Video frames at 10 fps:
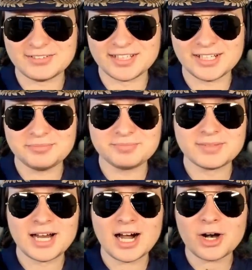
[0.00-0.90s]
Vera
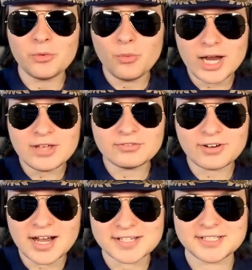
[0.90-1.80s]
are way
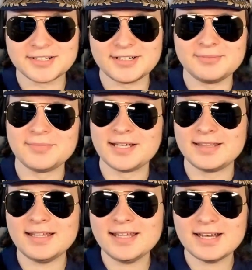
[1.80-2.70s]
faster
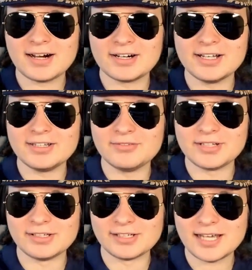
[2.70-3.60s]
than they are in the
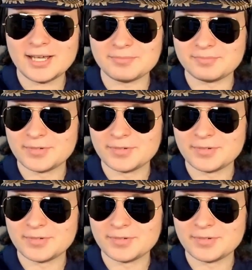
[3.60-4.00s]
vanilla game.